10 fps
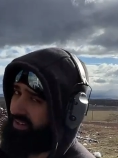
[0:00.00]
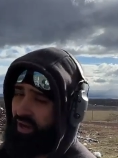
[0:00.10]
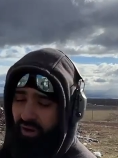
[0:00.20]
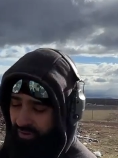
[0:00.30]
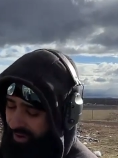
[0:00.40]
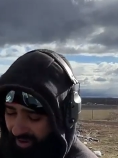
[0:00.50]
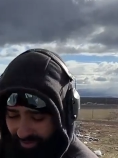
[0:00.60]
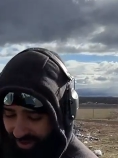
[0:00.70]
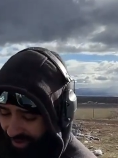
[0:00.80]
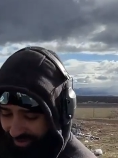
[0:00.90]
No,
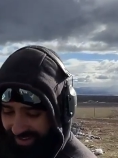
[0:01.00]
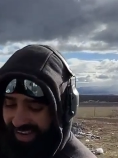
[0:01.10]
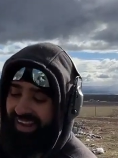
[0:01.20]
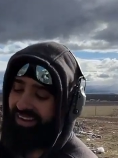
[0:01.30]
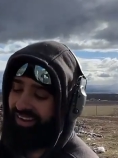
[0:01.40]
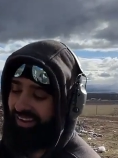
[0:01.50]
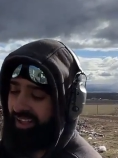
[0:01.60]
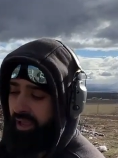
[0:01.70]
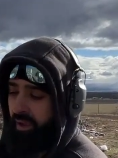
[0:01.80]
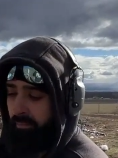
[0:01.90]
no, no, not at all.
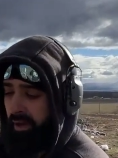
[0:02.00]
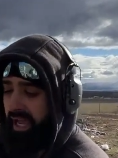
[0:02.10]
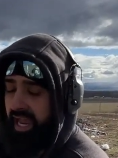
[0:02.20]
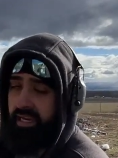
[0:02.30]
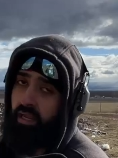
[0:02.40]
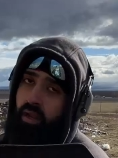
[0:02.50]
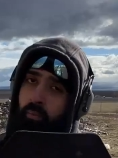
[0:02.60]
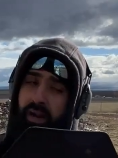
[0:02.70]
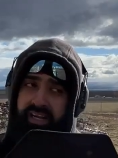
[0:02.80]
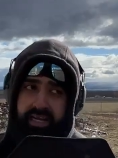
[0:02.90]
But hey,
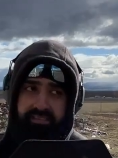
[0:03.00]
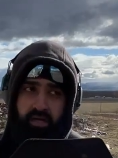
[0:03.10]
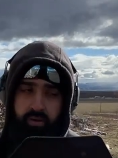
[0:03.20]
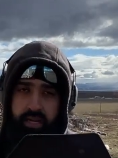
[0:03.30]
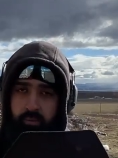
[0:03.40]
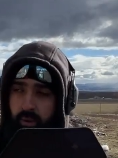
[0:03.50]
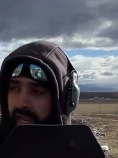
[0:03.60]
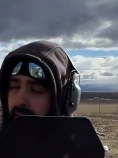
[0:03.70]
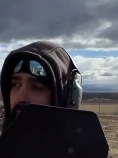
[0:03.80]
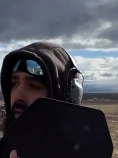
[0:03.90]
why don't you guys donate? We'll
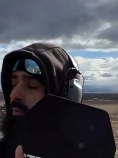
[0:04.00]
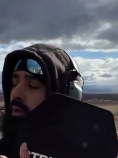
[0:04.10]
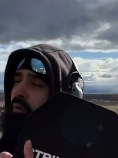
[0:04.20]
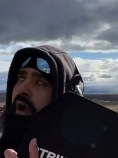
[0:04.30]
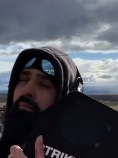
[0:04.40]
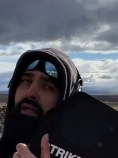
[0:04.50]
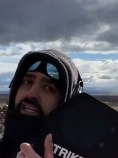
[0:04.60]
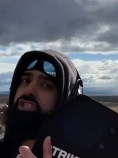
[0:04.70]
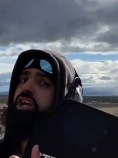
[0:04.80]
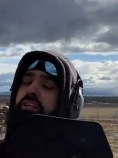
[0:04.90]
get we'll grab like a
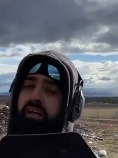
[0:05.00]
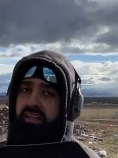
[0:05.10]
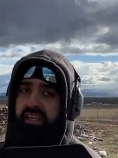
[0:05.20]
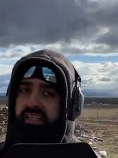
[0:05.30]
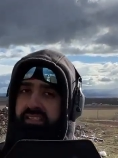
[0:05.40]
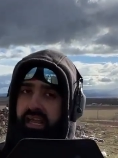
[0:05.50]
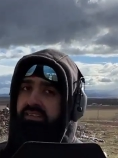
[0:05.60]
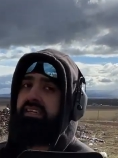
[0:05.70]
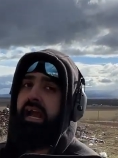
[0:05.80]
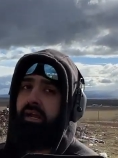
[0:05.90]
shit ton of these and
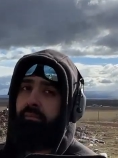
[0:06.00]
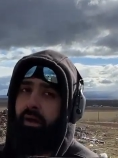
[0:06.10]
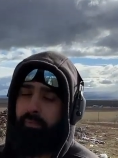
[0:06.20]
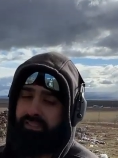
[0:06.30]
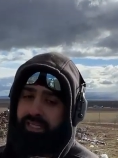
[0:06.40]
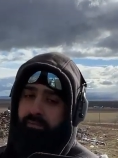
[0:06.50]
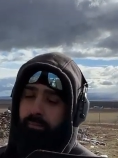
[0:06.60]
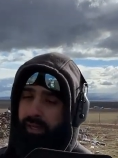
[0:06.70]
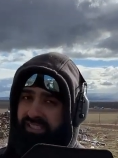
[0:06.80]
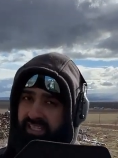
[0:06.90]
stack them up and see how many
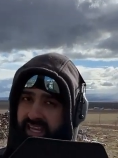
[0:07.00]
plates it